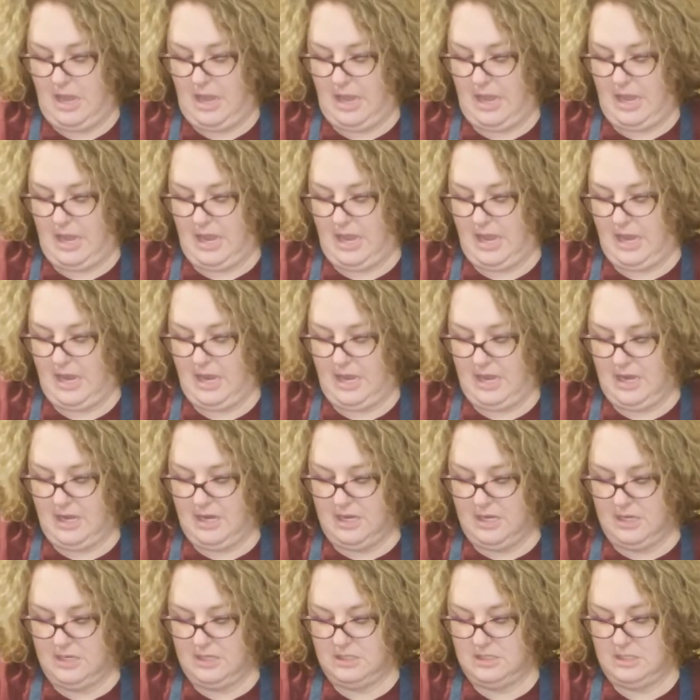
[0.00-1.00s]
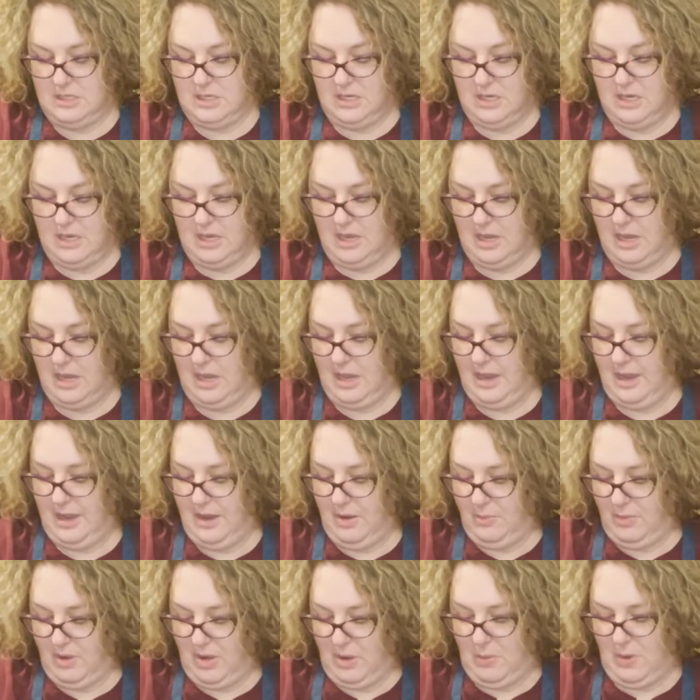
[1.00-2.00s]
And when
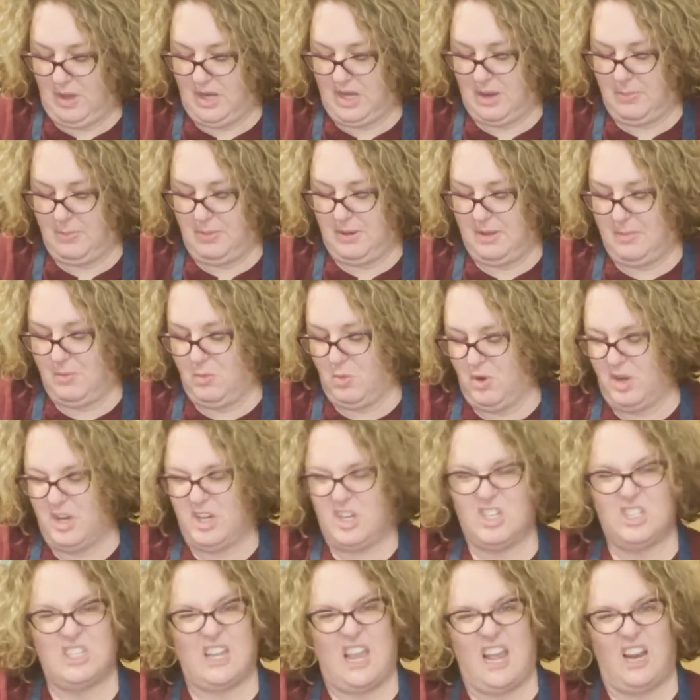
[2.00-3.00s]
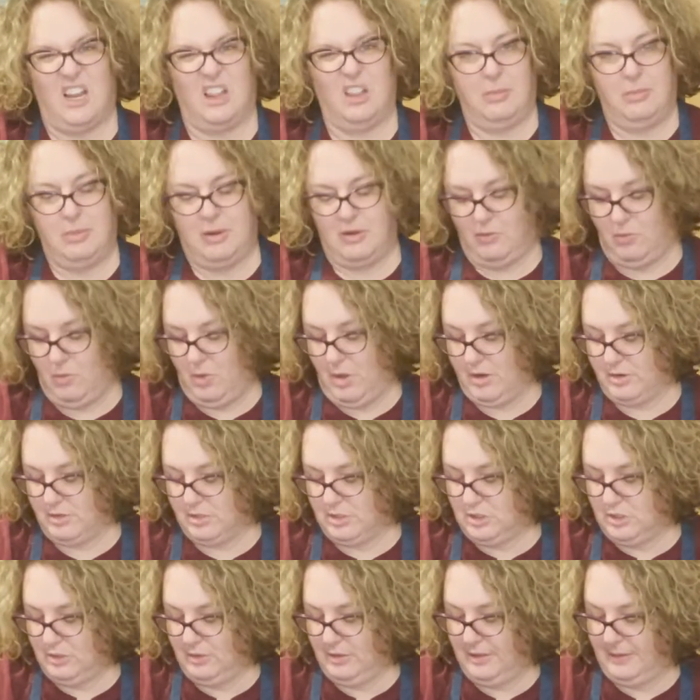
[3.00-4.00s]
I wake up in the morning, just add a little bit of water
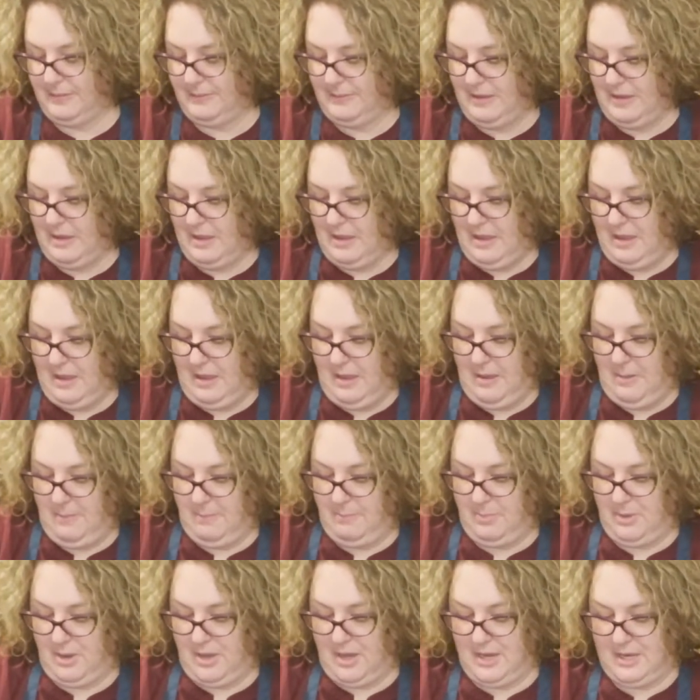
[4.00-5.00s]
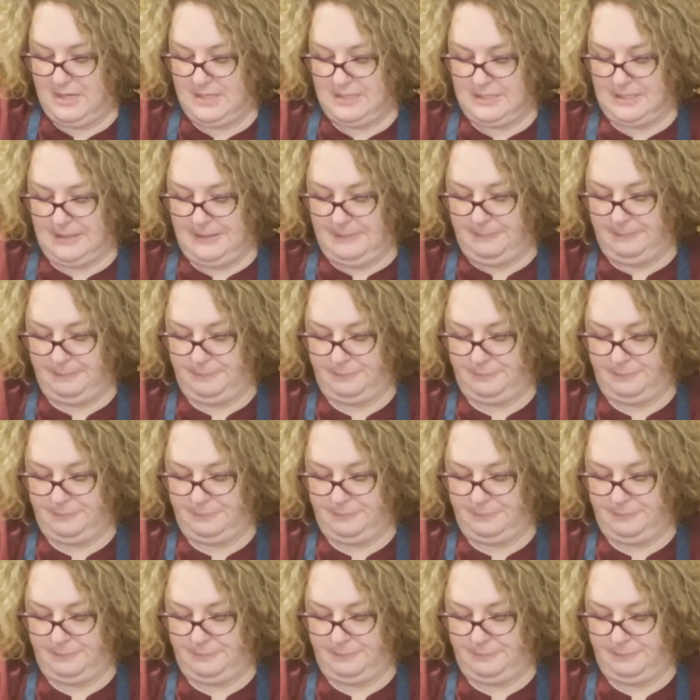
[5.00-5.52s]
to it. But